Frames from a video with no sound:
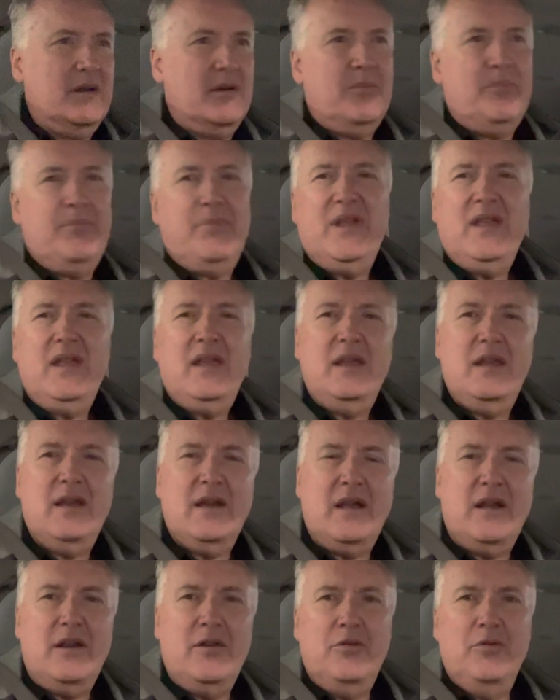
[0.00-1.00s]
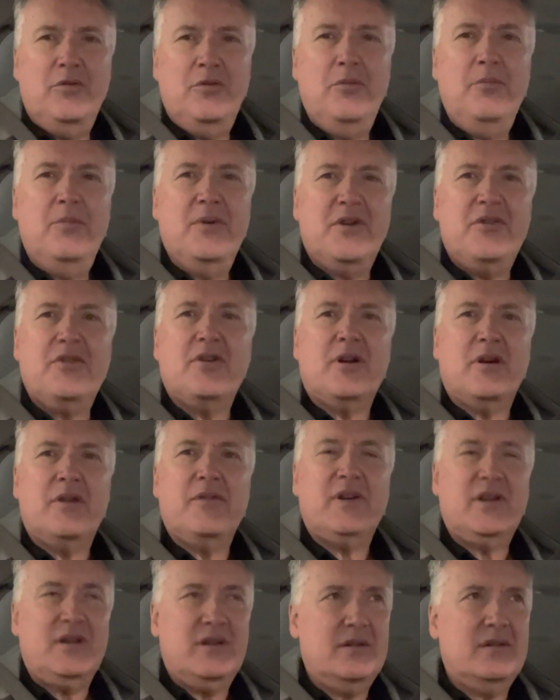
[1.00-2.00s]
being an Uber
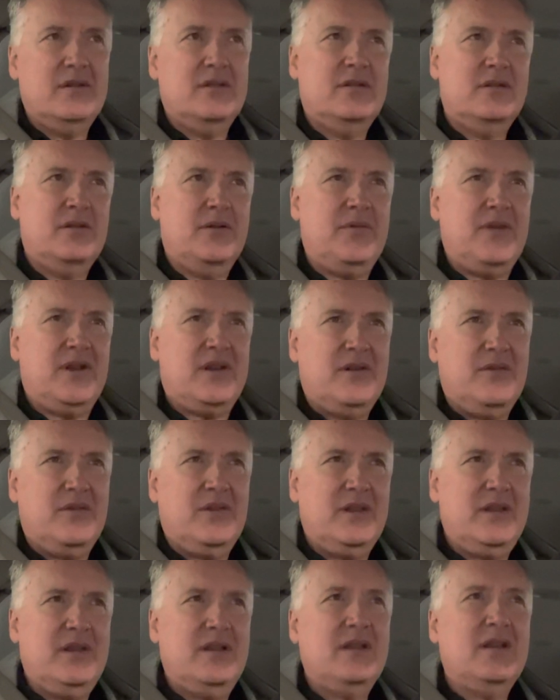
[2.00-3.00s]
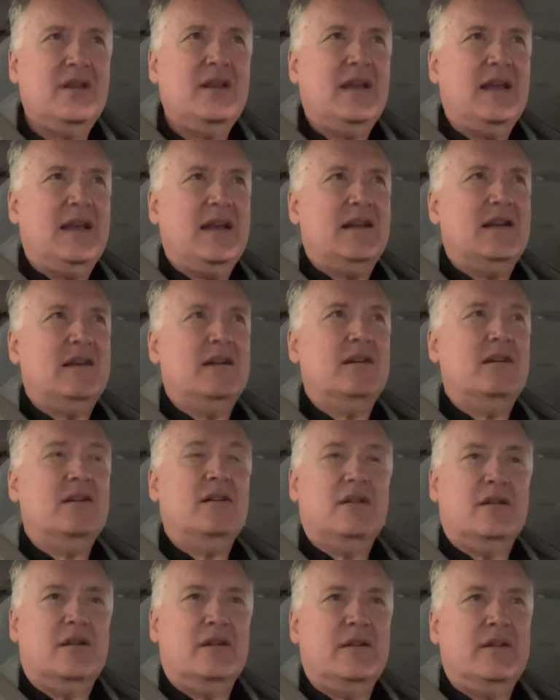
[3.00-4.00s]
driver, effectively,
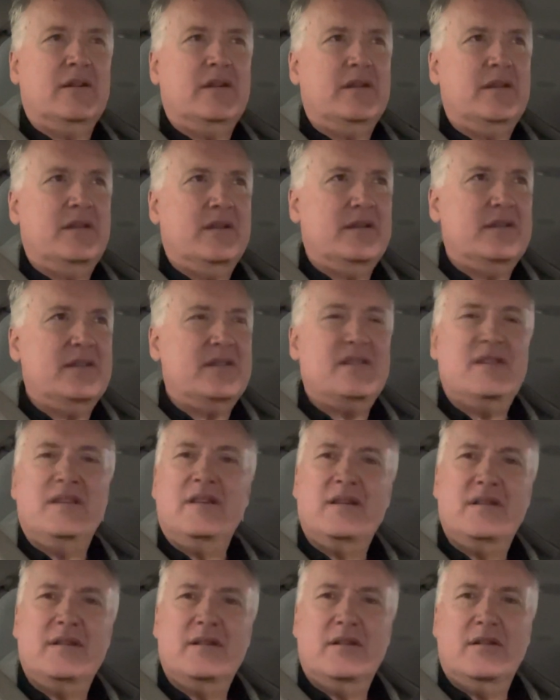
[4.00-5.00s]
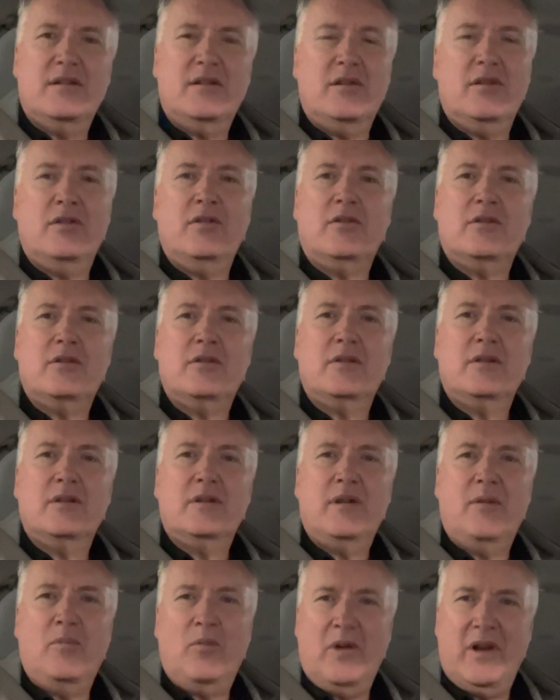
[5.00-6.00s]
I sit a lot
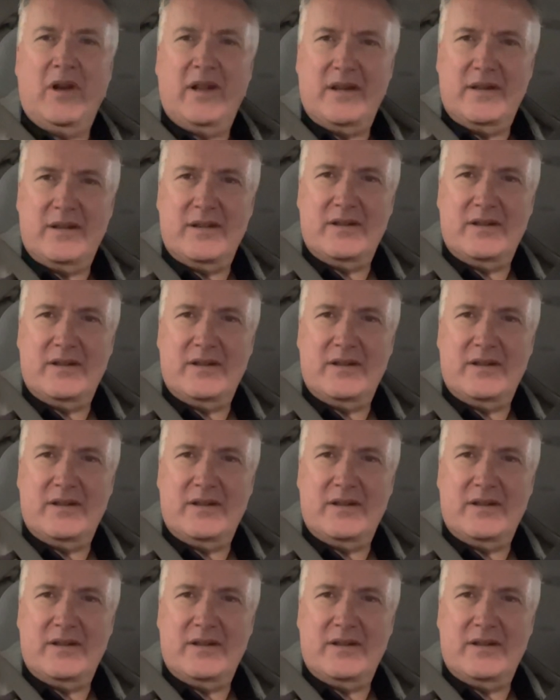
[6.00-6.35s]
and wait.